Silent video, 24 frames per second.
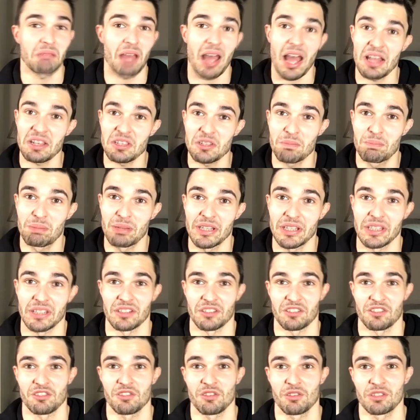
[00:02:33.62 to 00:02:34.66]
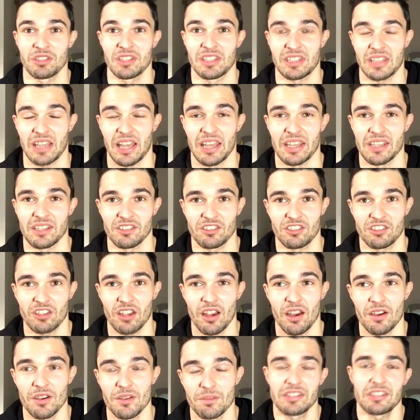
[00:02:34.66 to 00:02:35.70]
underpinnings, you could say.
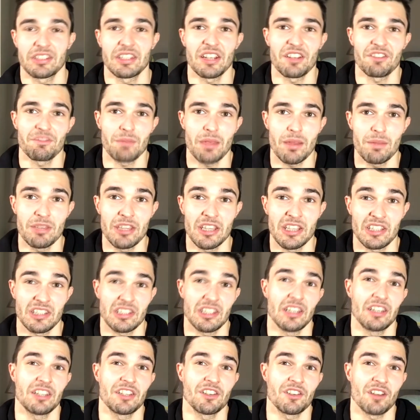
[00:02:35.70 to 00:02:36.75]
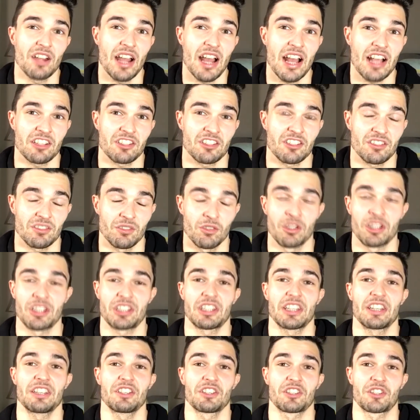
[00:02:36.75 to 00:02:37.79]
So instead of maybe extending your ass or
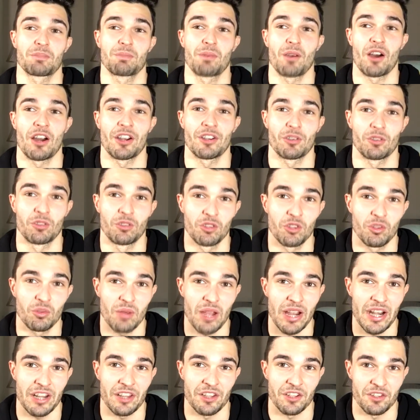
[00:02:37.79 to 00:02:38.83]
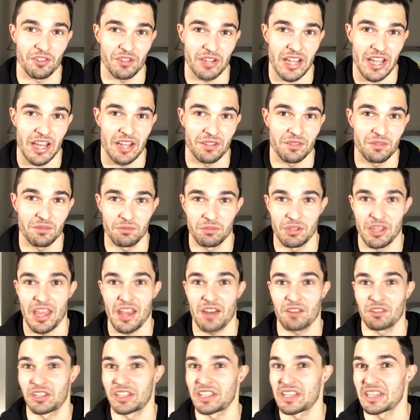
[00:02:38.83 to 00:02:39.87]
extending your spine all the way to the ground
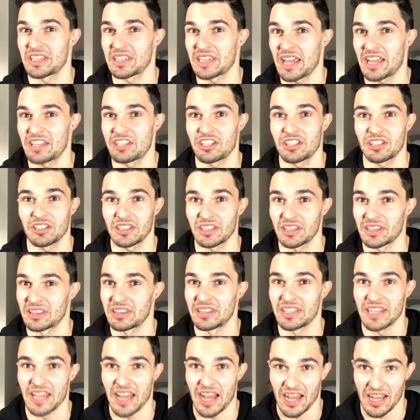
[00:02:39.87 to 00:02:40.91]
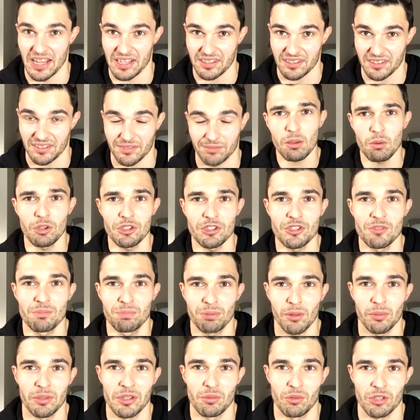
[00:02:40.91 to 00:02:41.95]
without really engaging the ass, what you
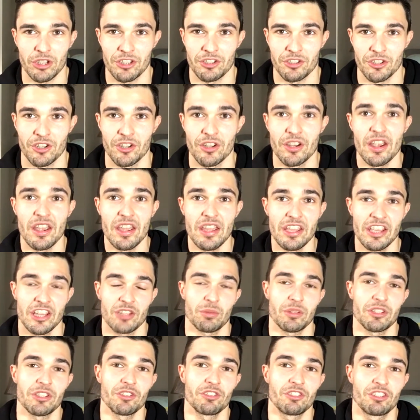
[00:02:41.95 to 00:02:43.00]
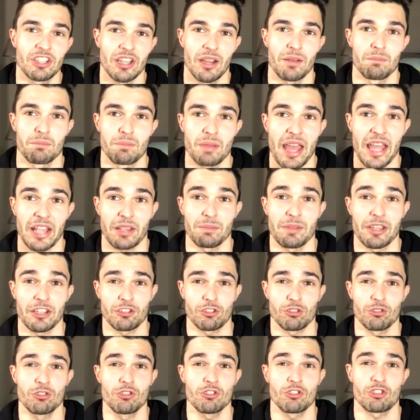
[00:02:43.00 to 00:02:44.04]
probably want to do is when you jump back, make
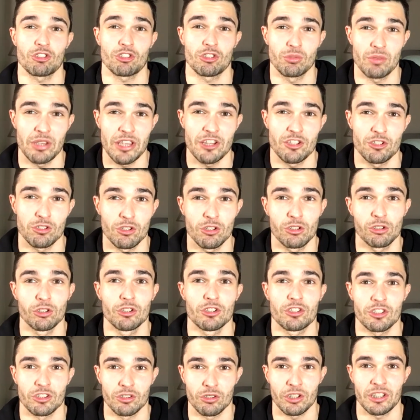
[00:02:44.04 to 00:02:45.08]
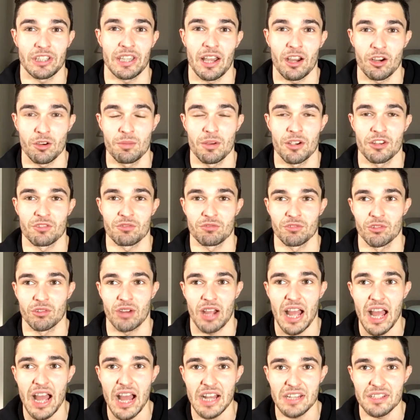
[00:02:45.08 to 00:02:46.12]
sure you squeeze your glutes and lock your elbows real
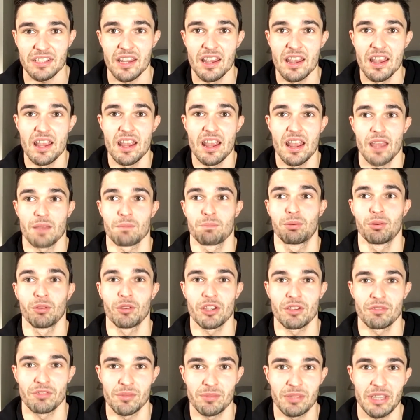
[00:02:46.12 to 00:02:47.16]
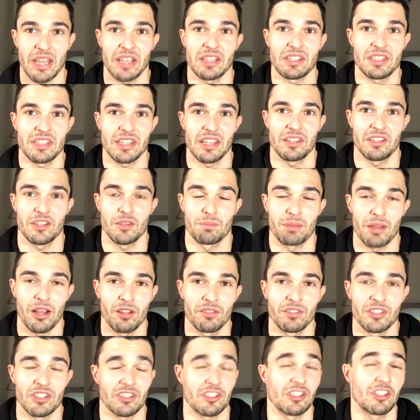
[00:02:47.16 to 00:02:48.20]
hard and pull your rib cage down to your
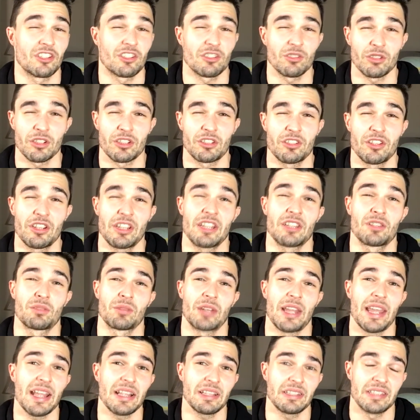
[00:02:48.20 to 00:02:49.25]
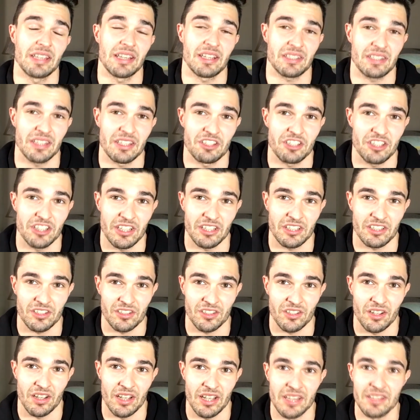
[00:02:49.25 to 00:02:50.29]
pelvis, so you sort of turn it into an anti-extension
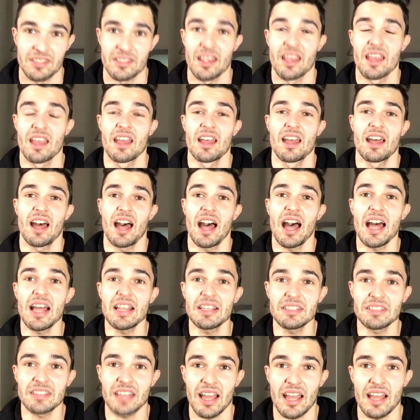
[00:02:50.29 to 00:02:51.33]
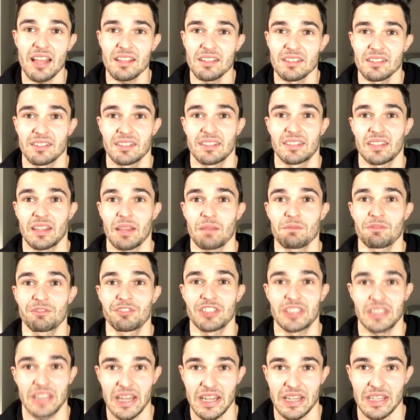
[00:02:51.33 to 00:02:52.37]
exercise under some
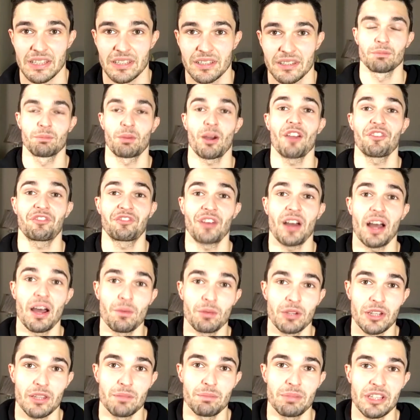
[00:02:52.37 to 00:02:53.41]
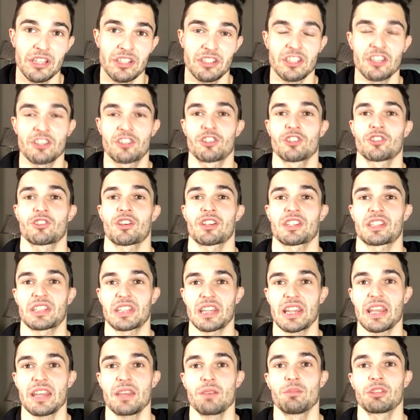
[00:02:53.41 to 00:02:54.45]
fatigue. By far, one of the biggest issues I
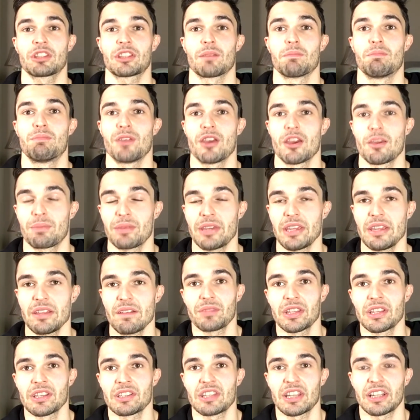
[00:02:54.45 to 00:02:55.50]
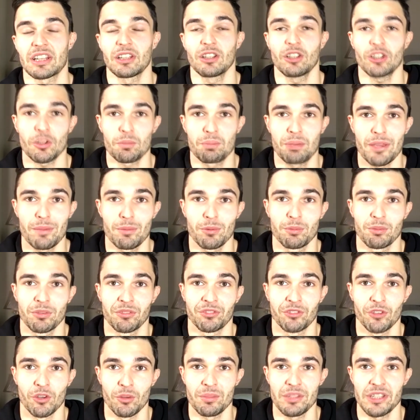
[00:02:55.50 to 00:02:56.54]
see with the burpee is that a lot of people
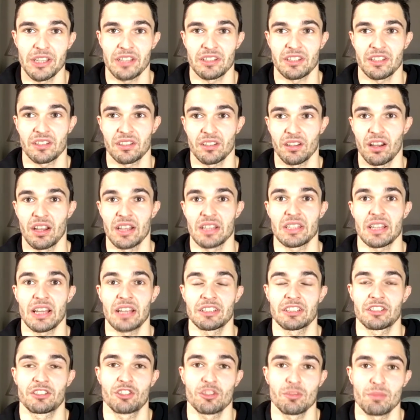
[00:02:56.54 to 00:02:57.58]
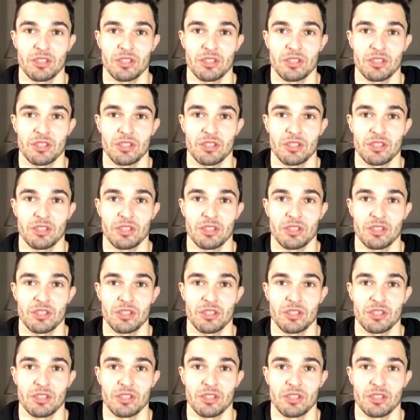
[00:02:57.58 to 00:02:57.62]
perform the exercise under too